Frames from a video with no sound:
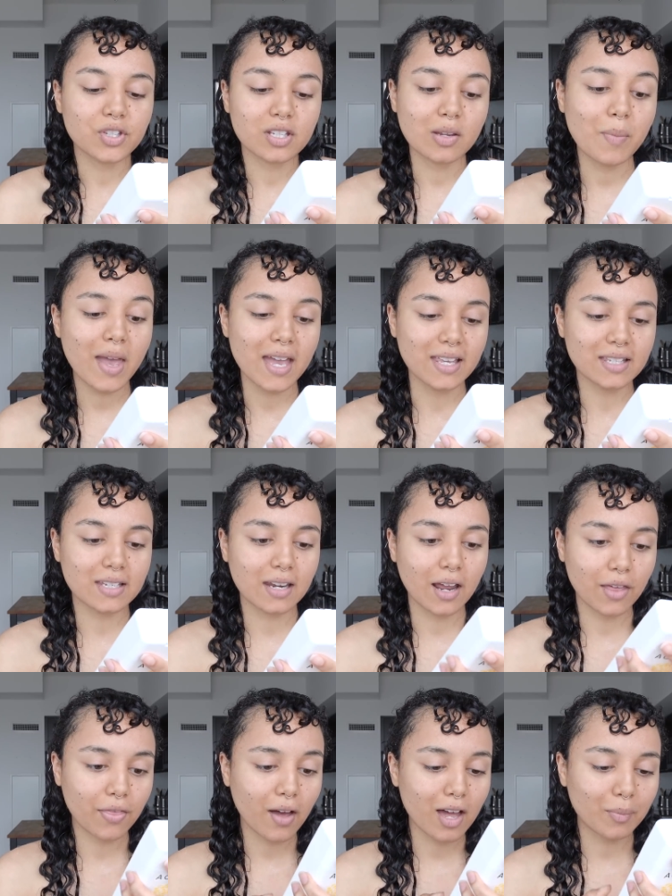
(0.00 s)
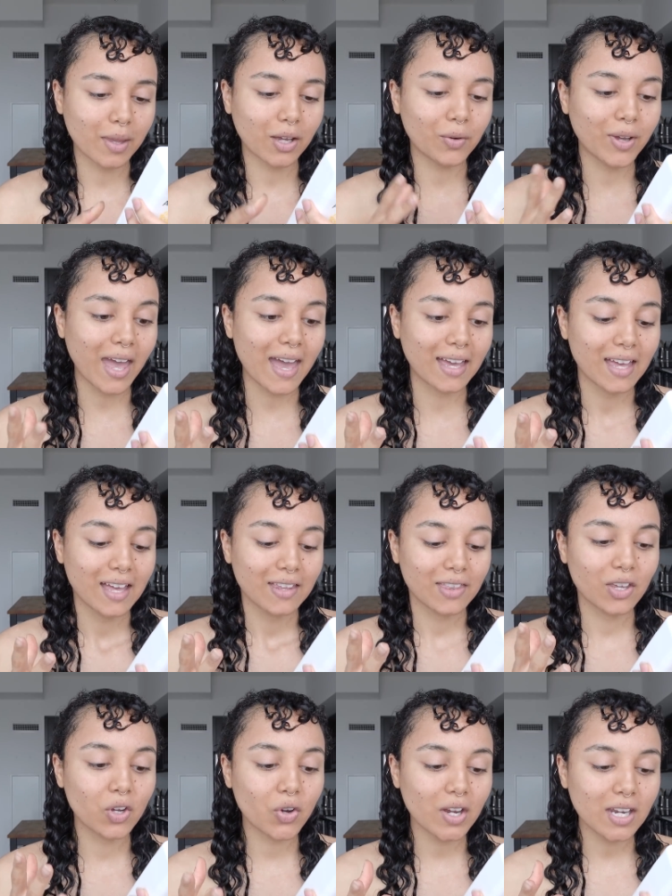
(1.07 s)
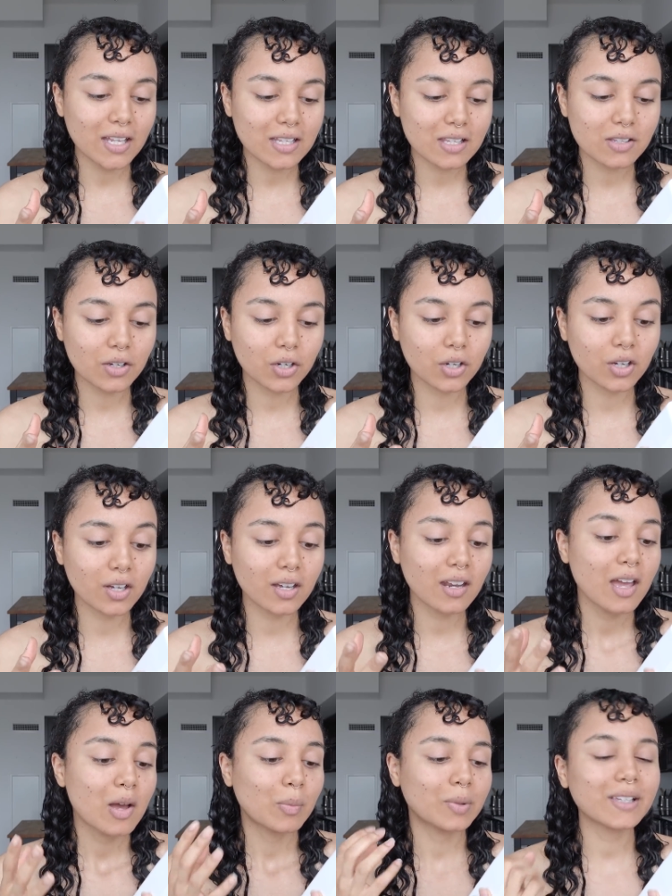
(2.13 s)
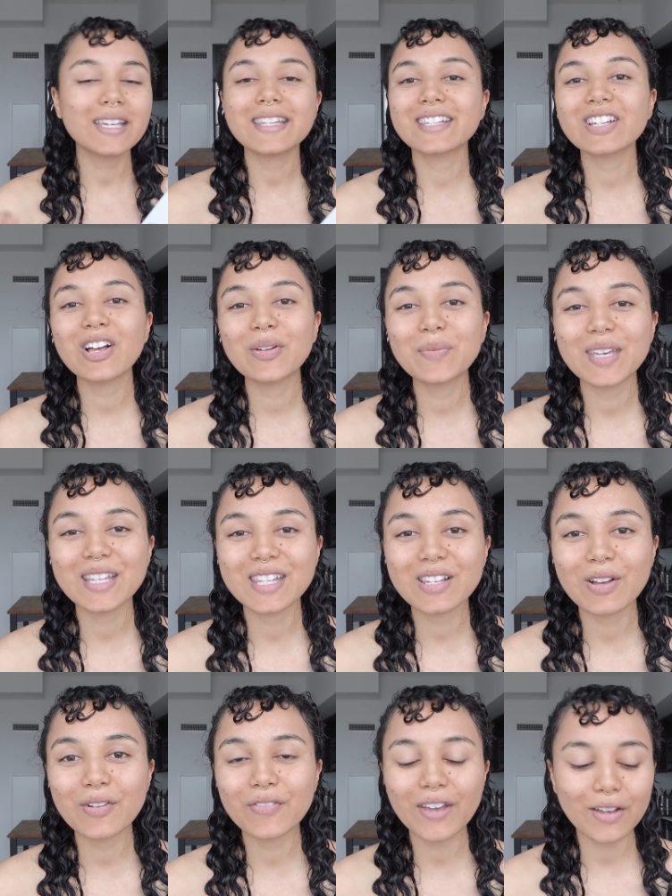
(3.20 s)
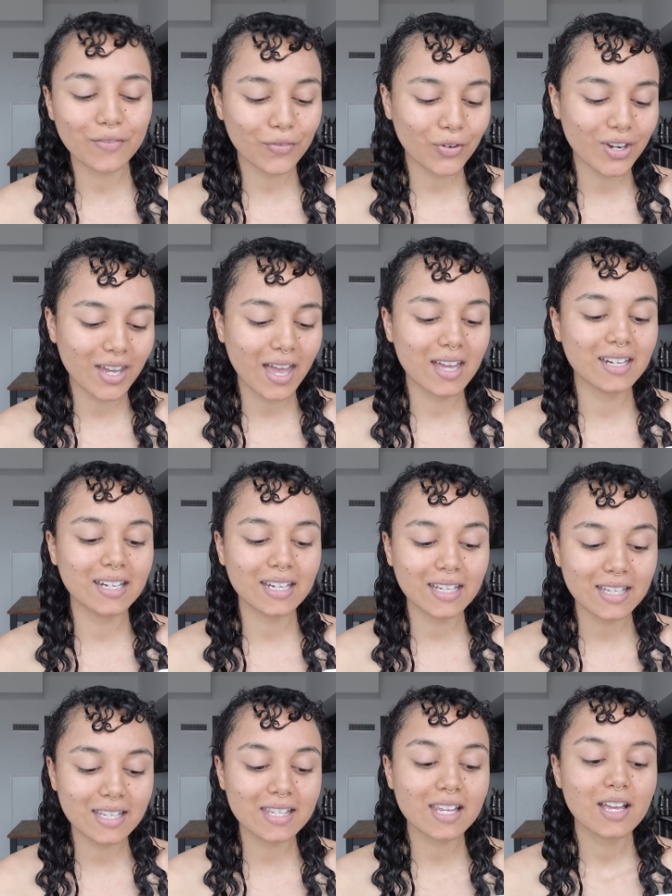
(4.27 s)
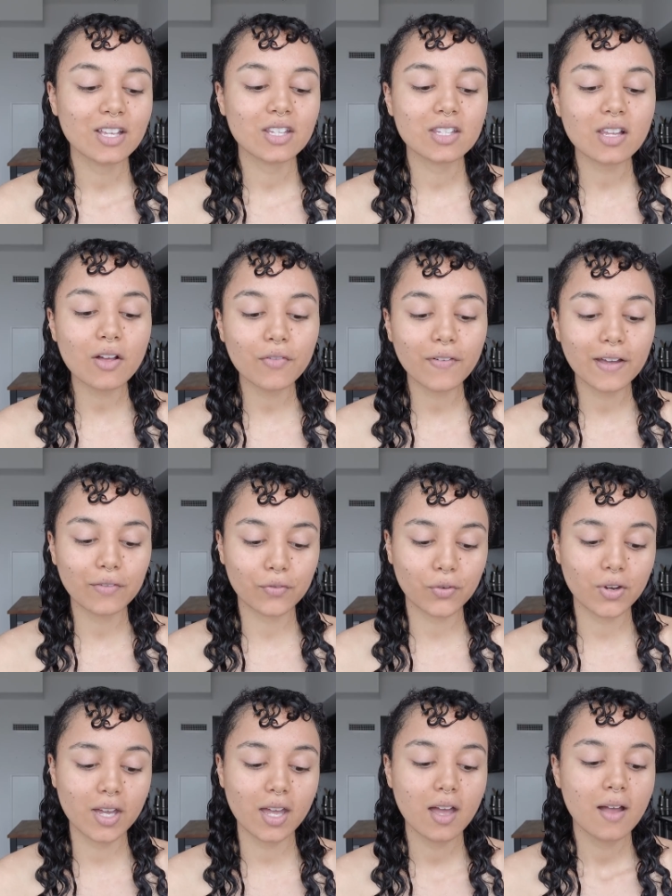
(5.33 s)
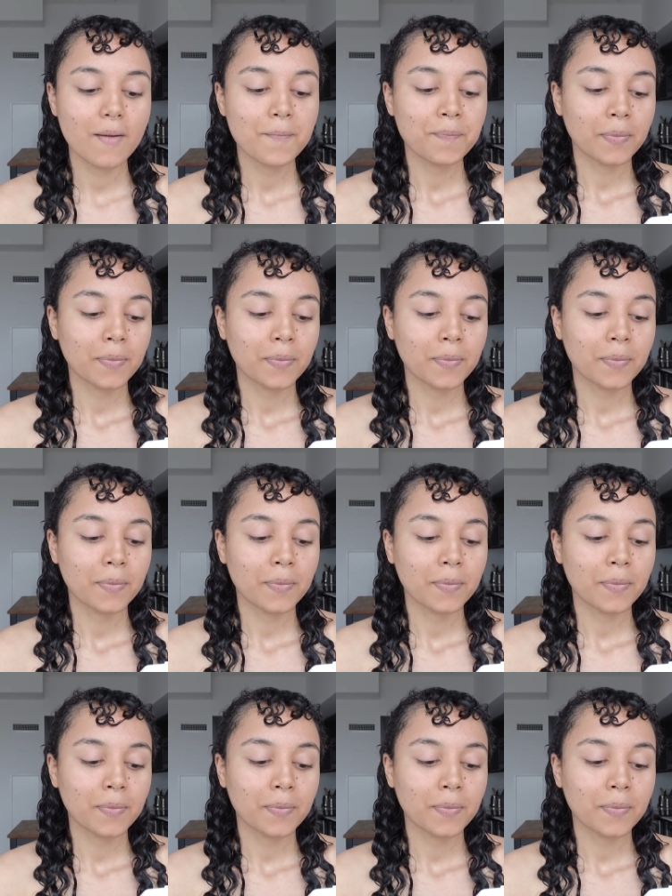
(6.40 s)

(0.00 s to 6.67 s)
just amazed, and I thought, I'm like, okay, the ingredients look good. Please tell me it's sulfate-free, and it is sulfate-free,